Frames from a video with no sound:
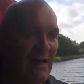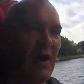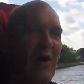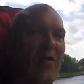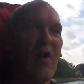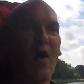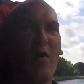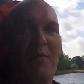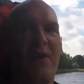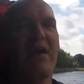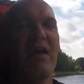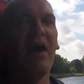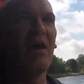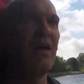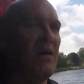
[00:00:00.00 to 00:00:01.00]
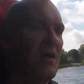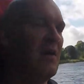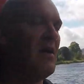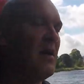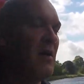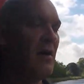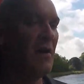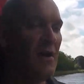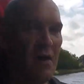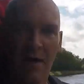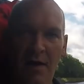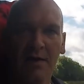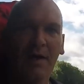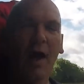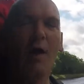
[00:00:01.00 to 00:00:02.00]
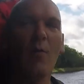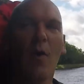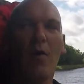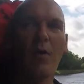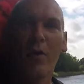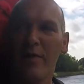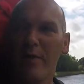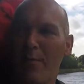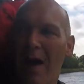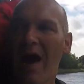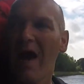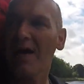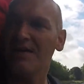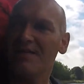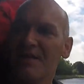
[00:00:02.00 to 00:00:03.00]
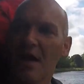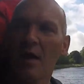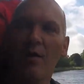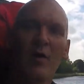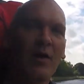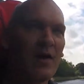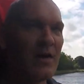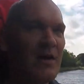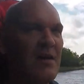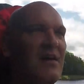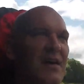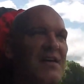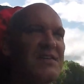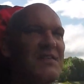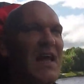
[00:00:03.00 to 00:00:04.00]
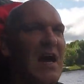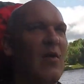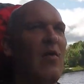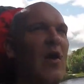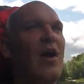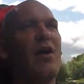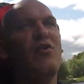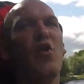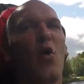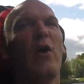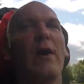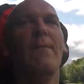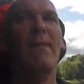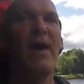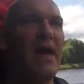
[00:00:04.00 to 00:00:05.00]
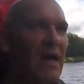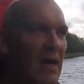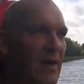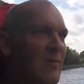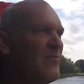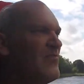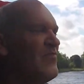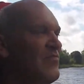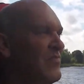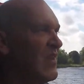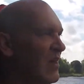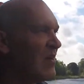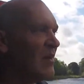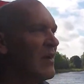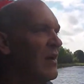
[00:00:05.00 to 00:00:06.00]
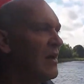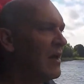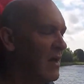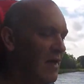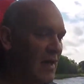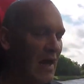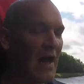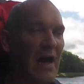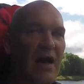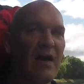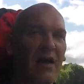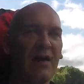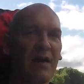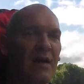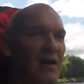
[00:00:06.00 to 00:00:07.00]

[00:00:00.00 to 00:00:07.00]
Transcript: although my coat won't go in the bag, so it's now annoying me. But